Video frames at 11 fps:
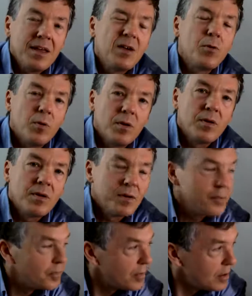equal.
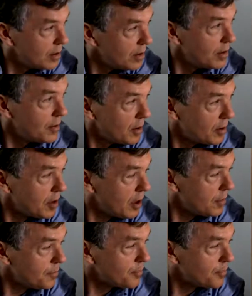Okay,